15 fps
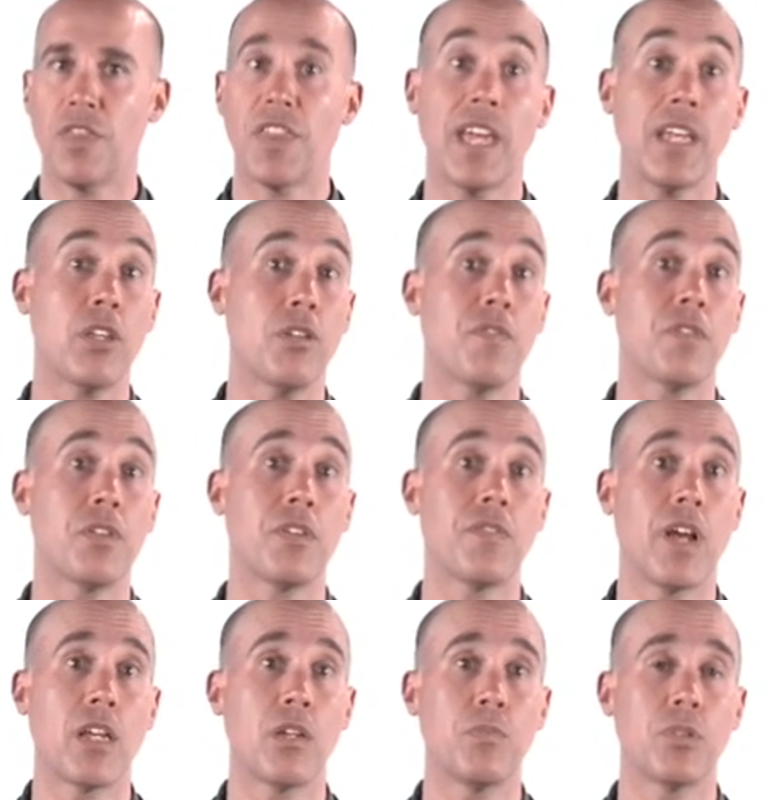Thank you for your
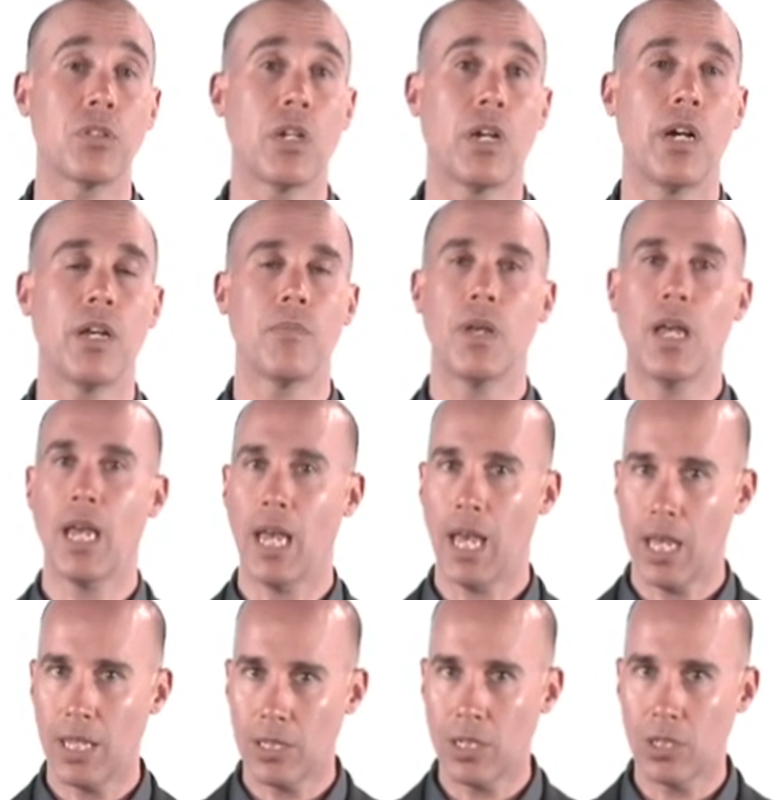valuable time
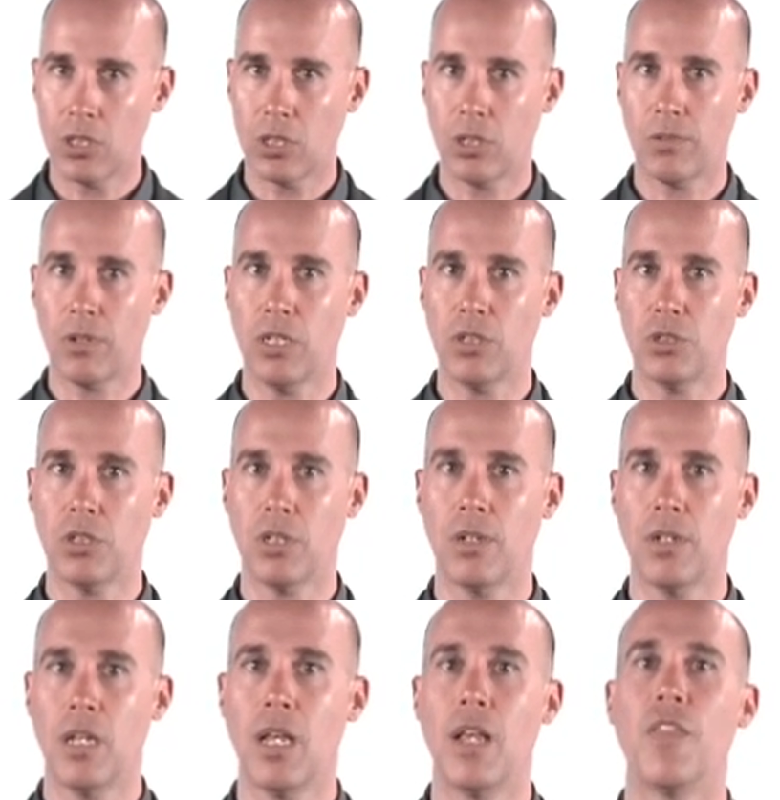and consideration.
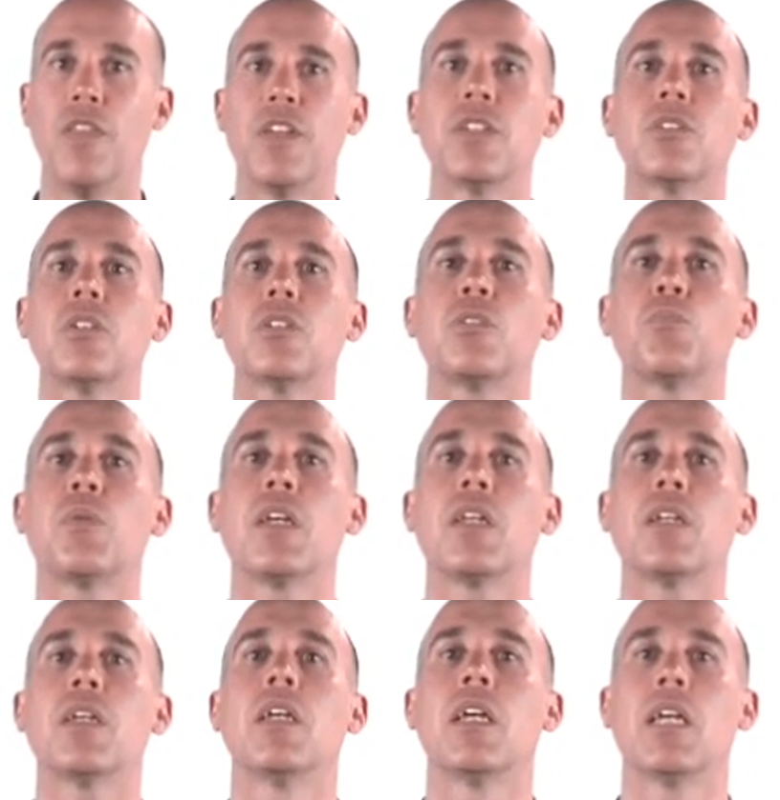This has
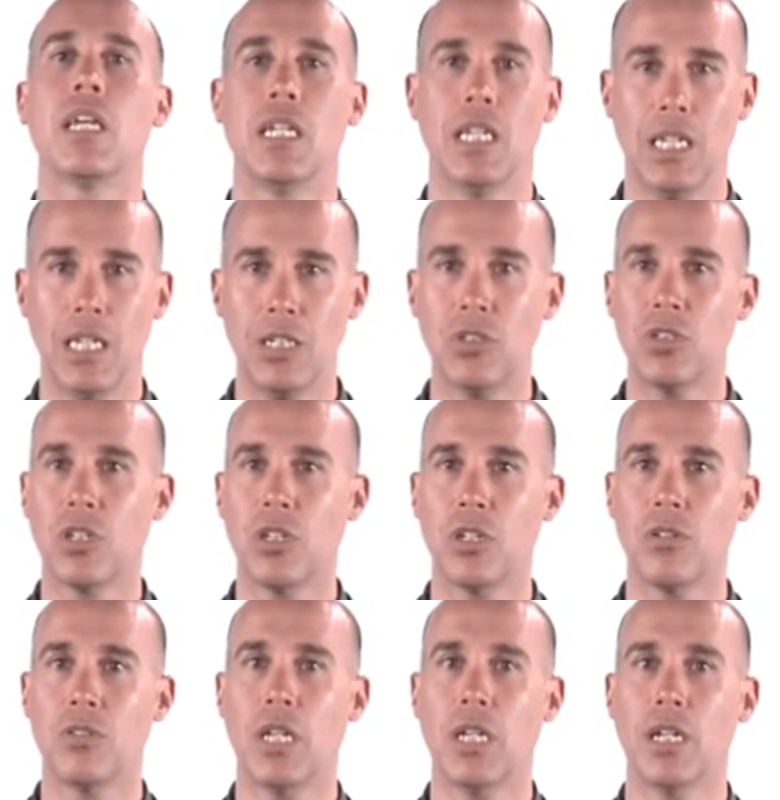been an
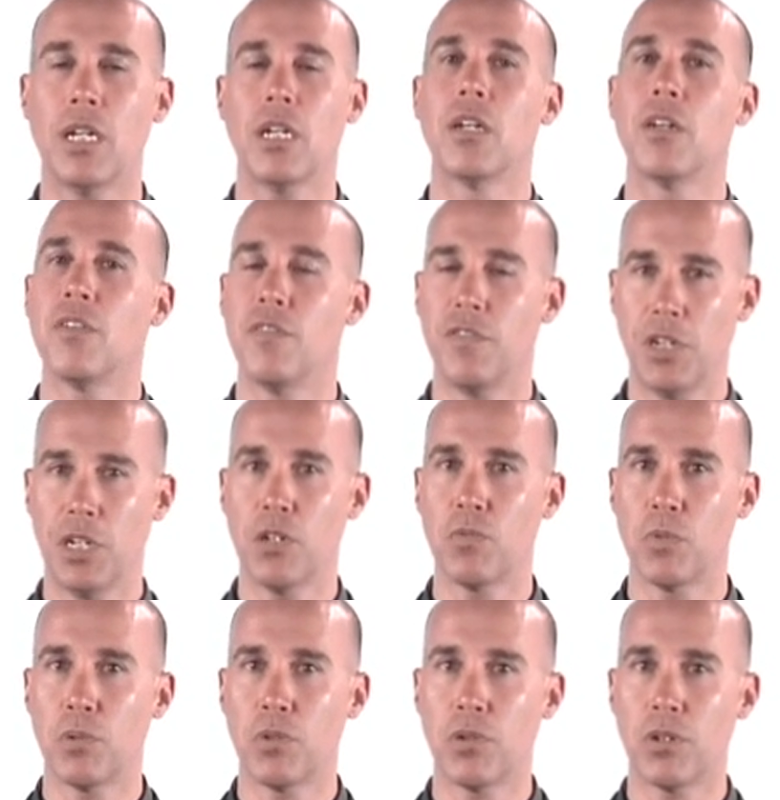eSecure Data video
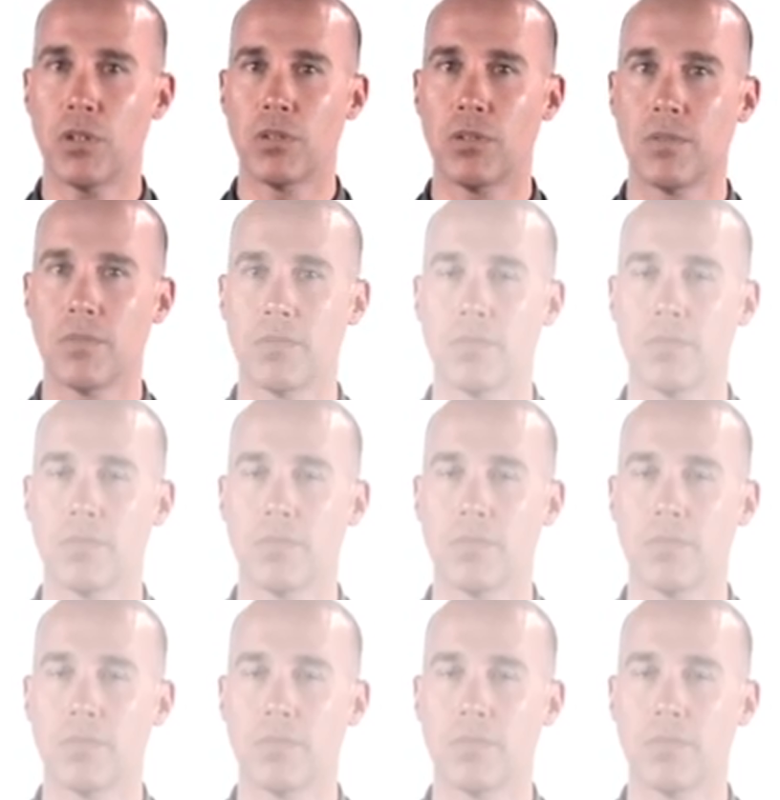report.